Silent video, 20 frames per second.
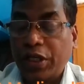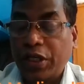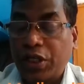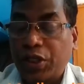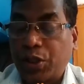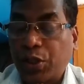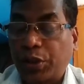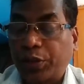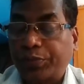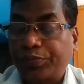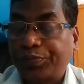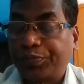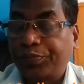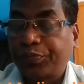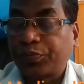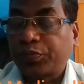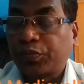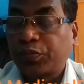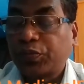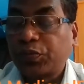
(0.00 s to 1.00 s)
So
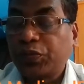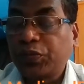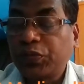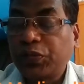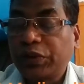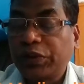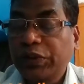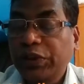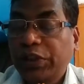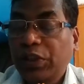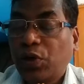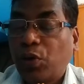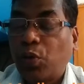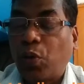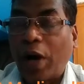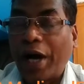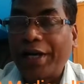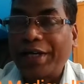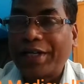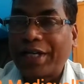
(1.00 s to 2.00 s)

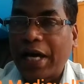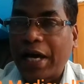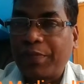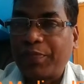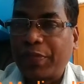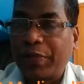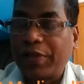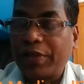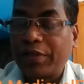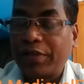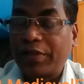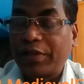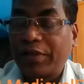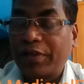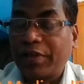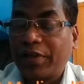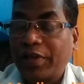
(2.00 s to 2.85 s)
why it happened?